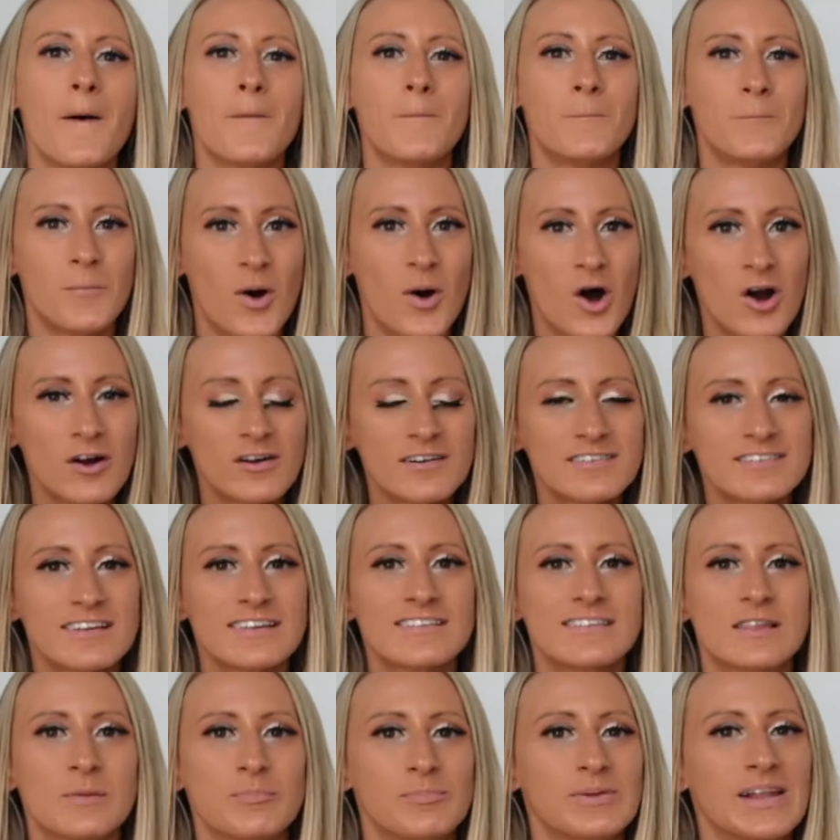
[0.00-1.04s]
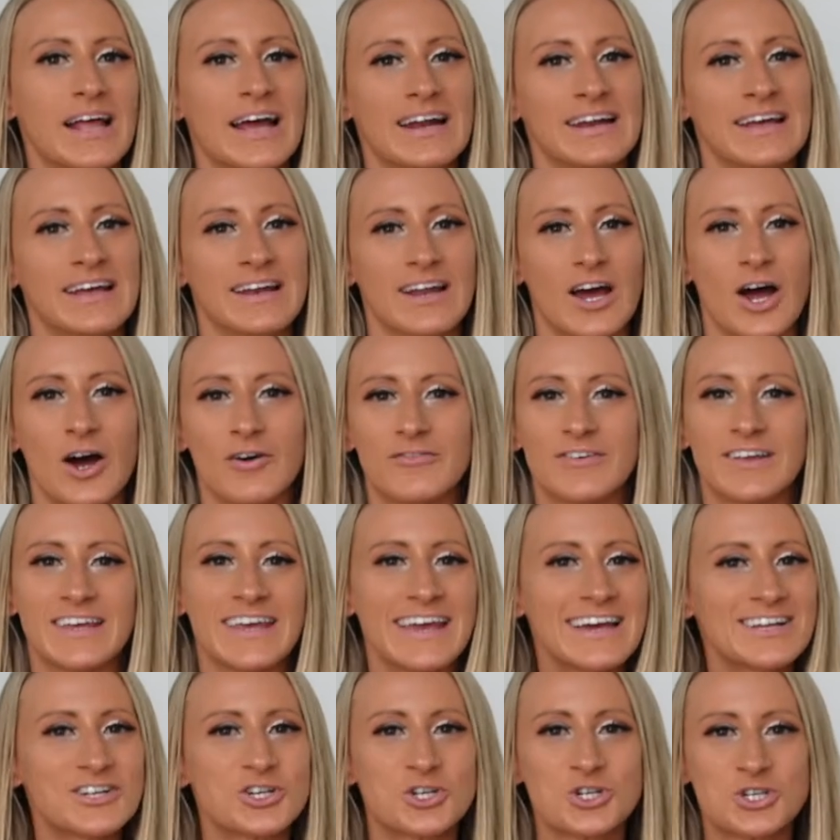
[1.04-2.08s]
Mars is the planet of
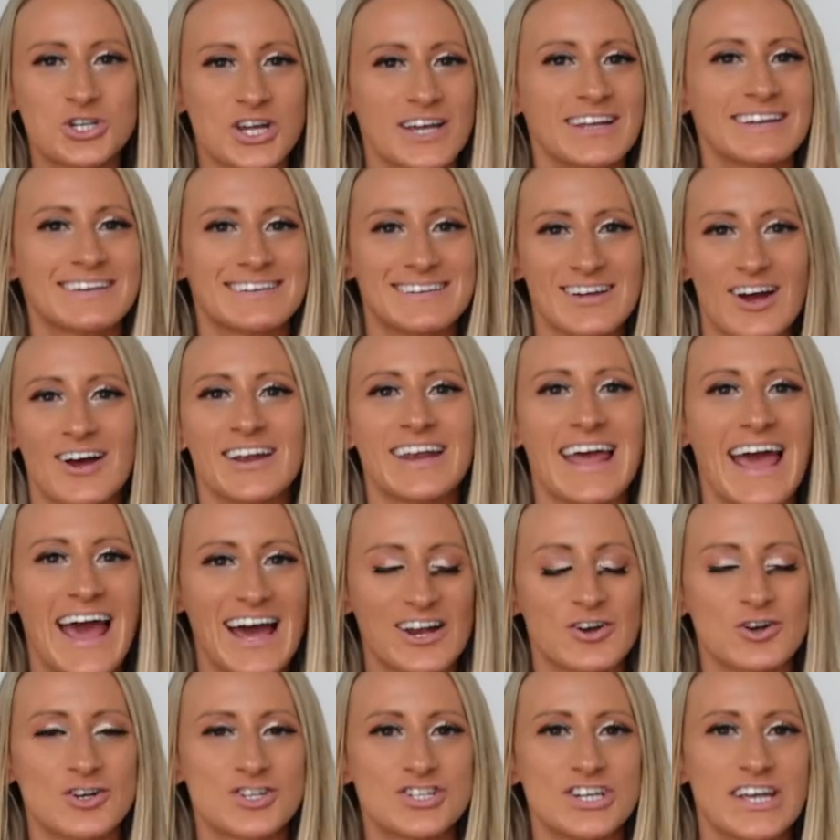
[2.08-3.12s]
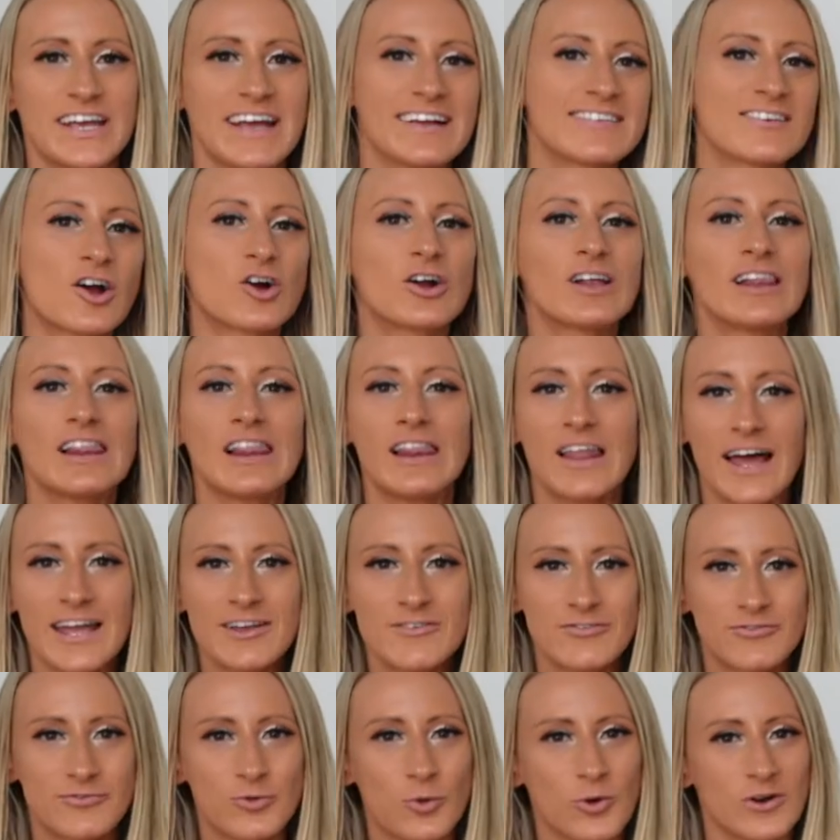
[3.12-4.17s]
get shit done energy. It's our
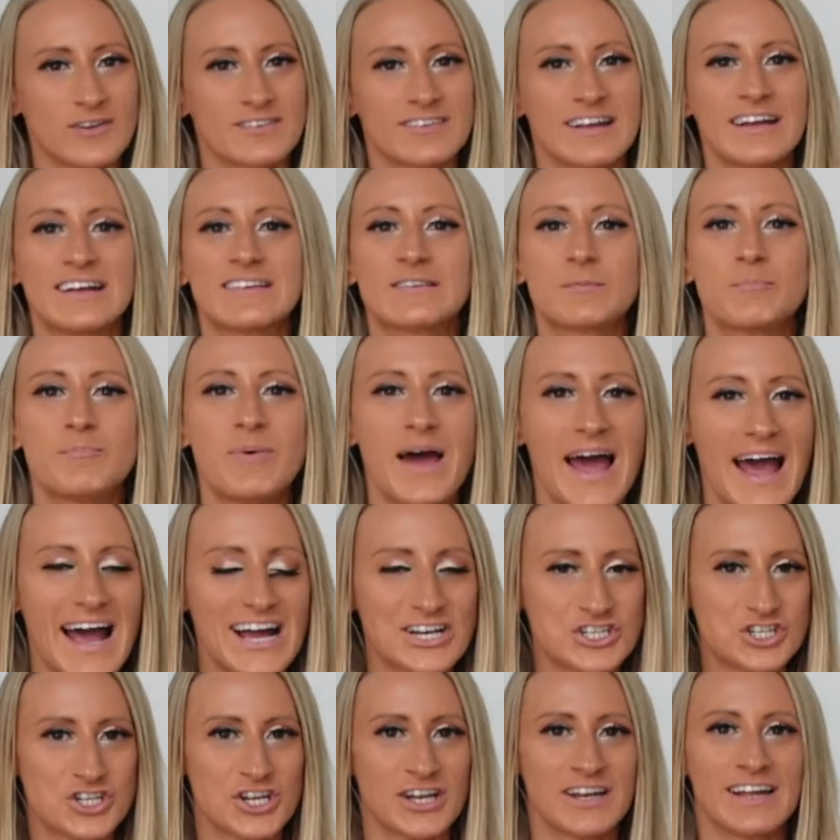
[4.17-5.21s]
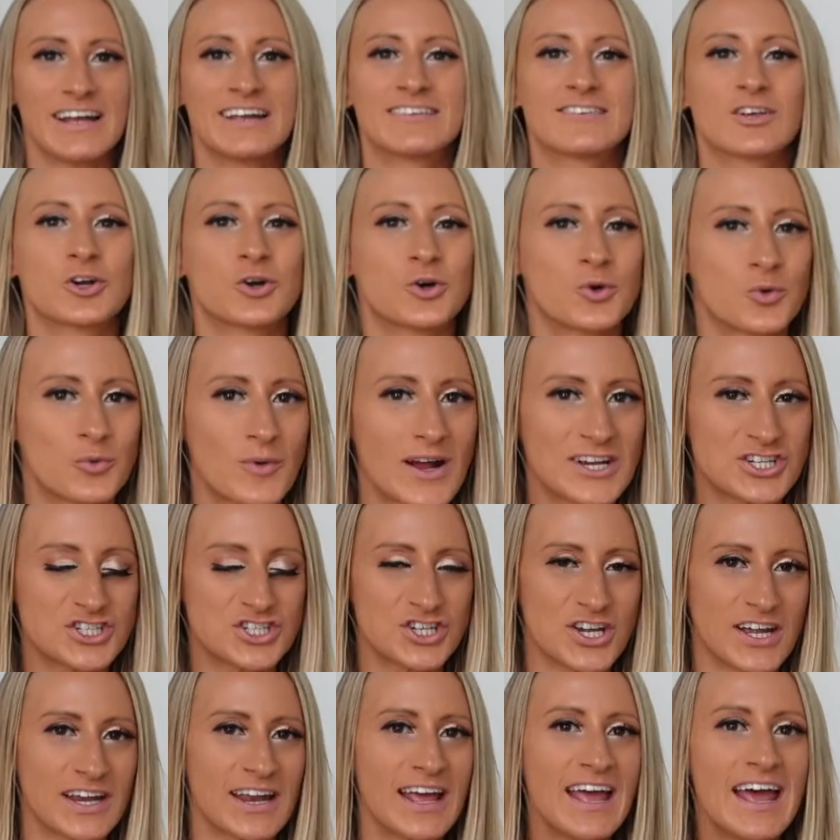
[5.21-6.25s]
life force, it's passion, it's
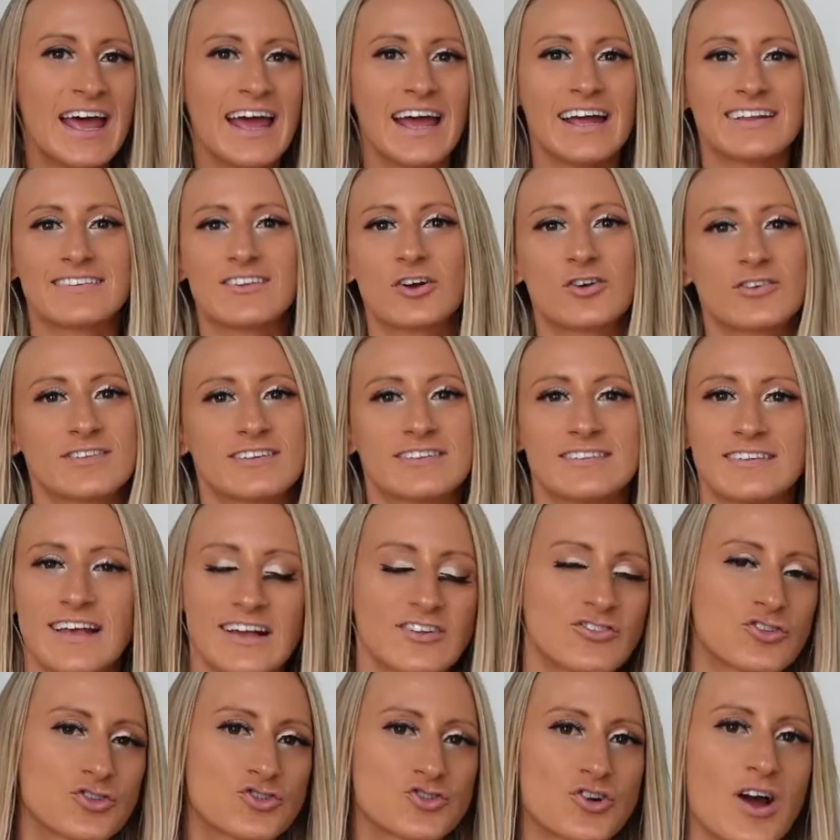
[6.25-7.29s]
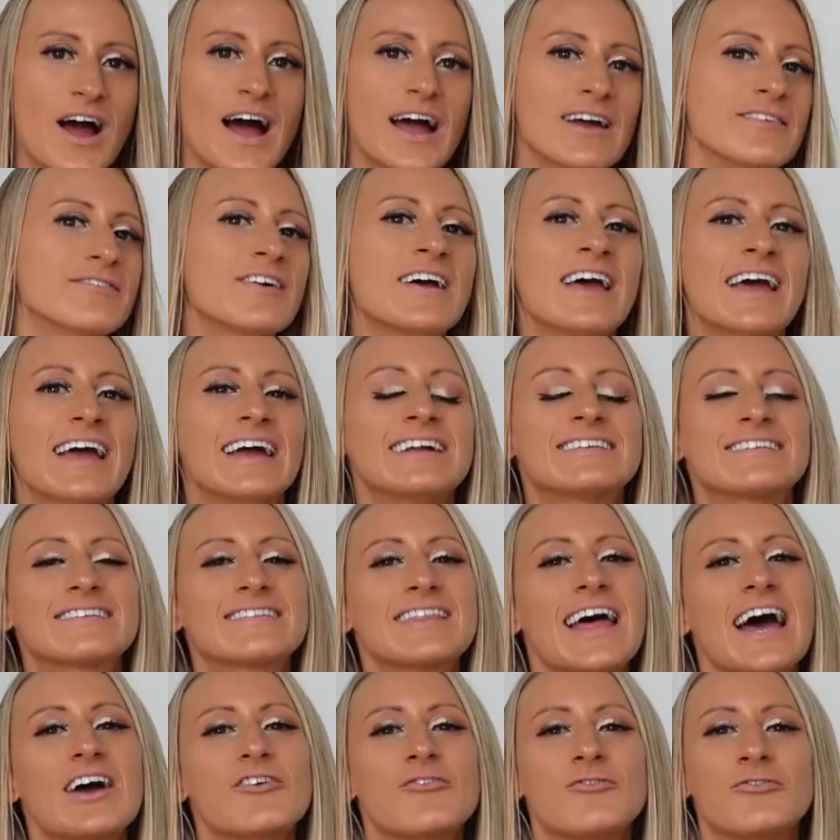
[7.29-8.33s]
aggression, it's our sex drive. It's
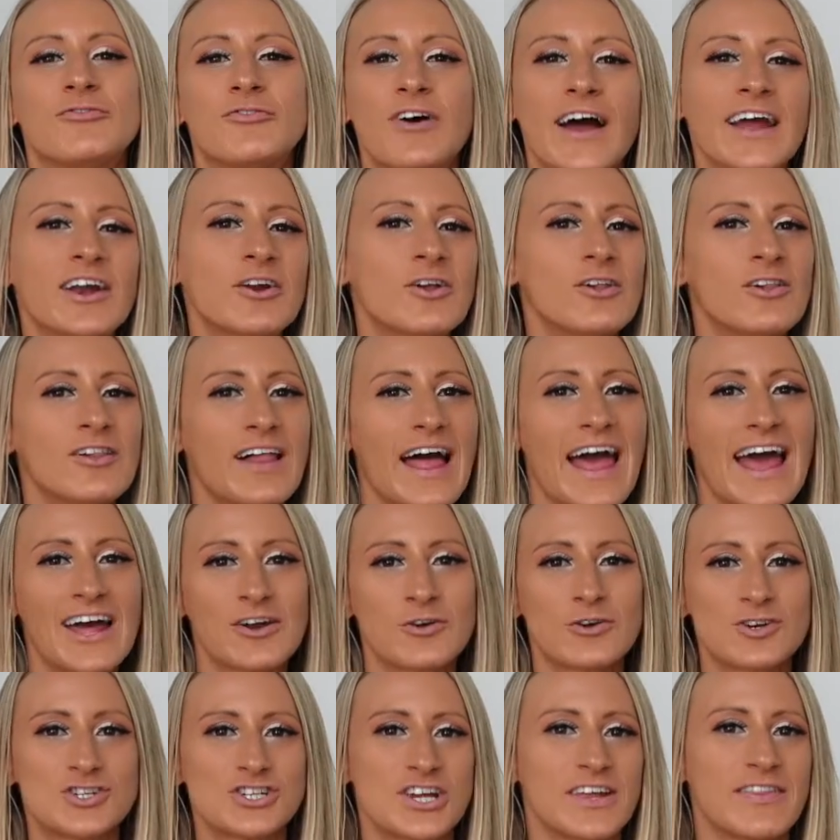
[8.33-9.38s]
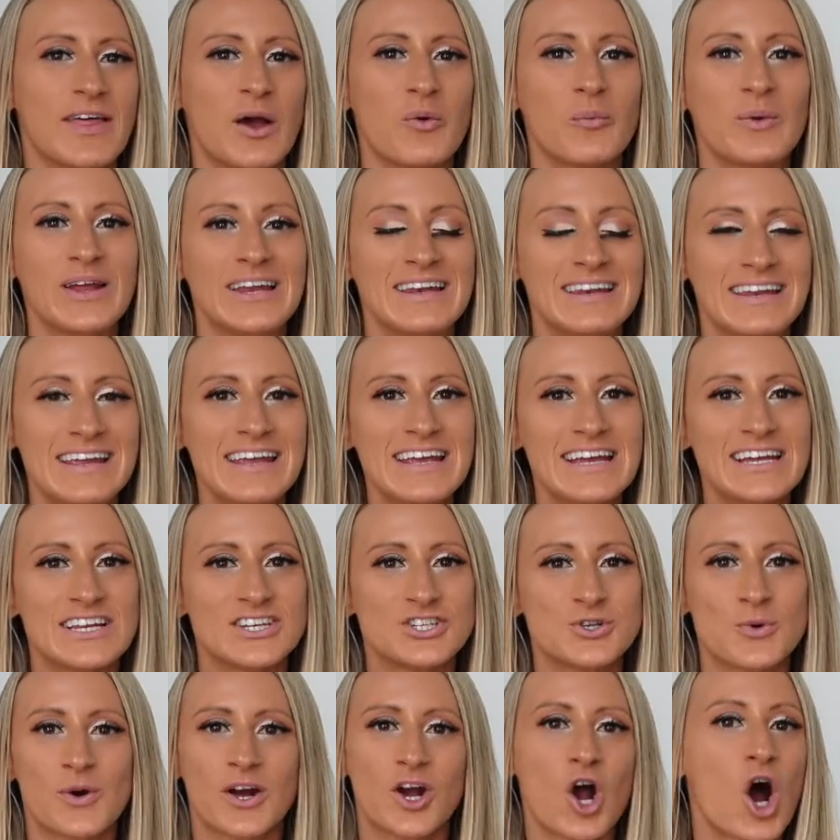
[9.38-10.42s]
that vital energy that we need
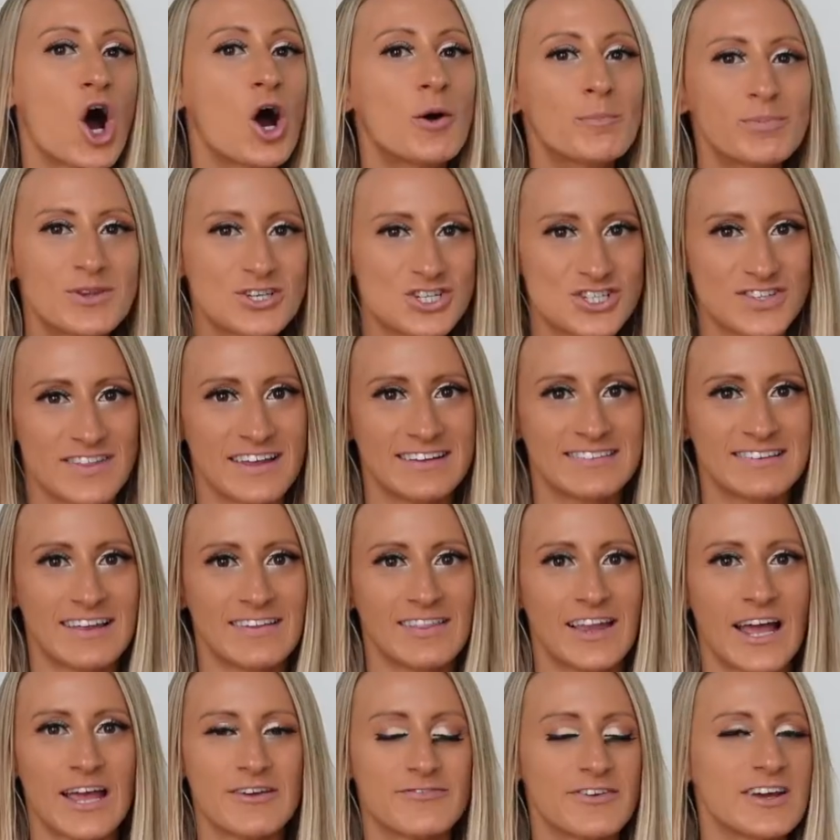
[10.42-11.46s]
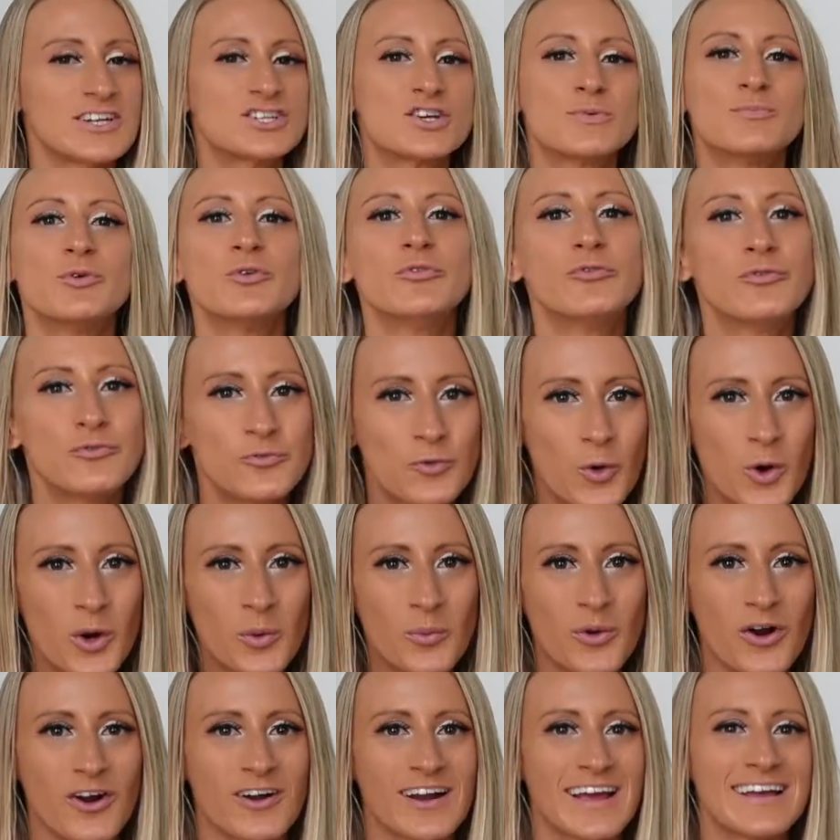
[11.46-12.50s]
to accomplish things in life and to move
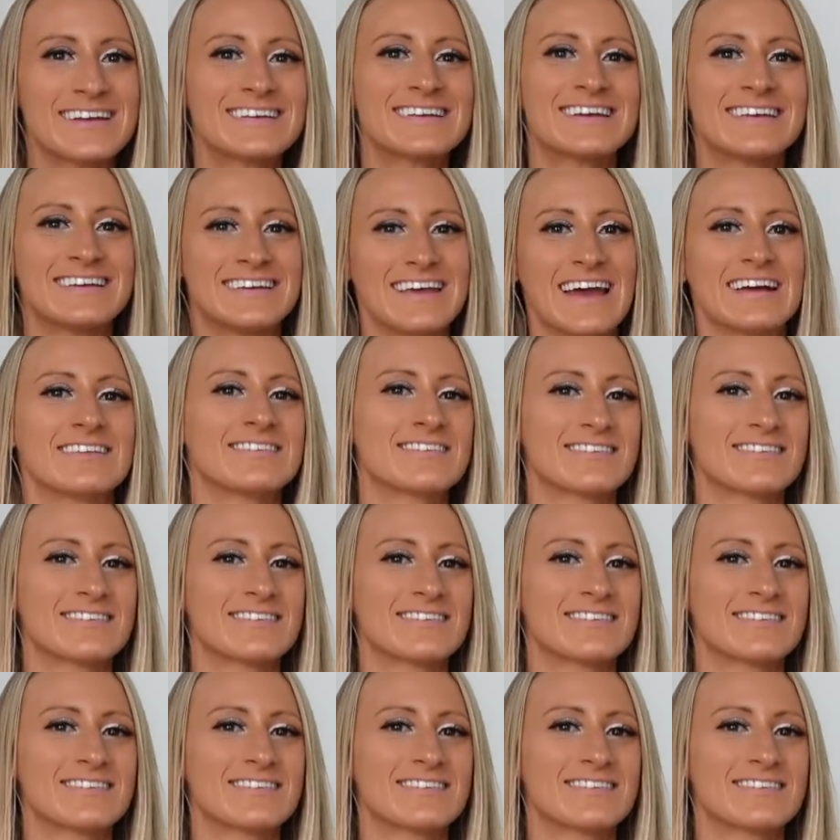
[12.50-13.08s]
forward and to get